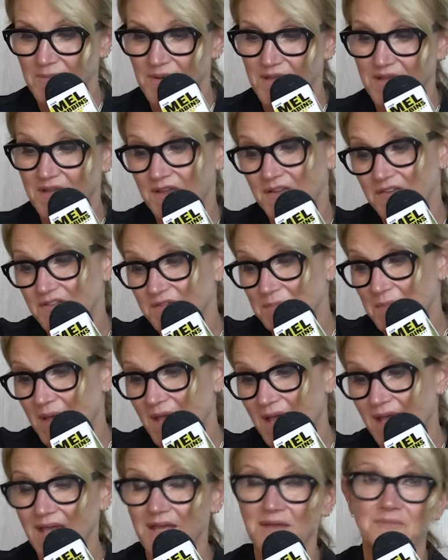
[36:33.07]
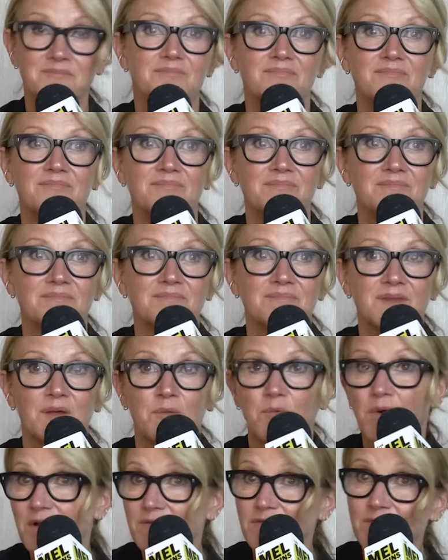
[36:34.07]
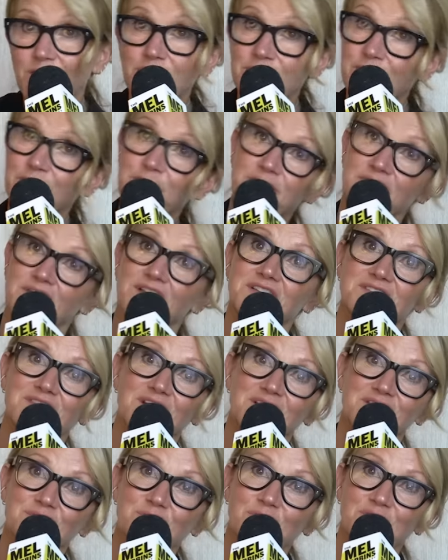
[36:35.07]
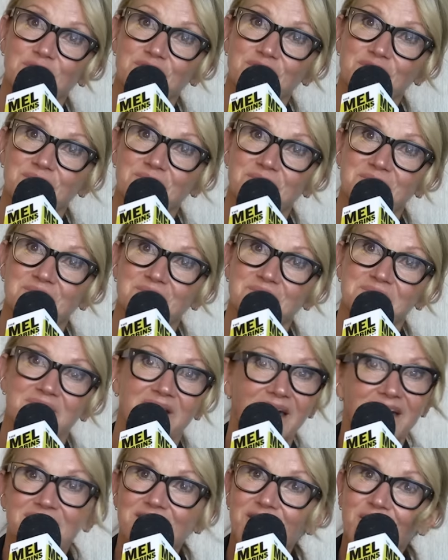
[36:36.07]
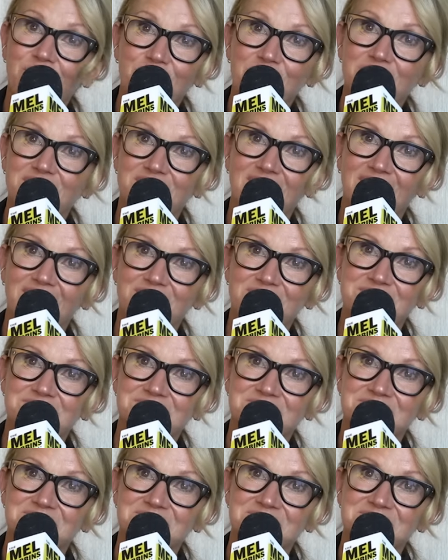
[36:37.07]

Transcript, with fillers: Because, hey, what if you use these 6 words and it all works out?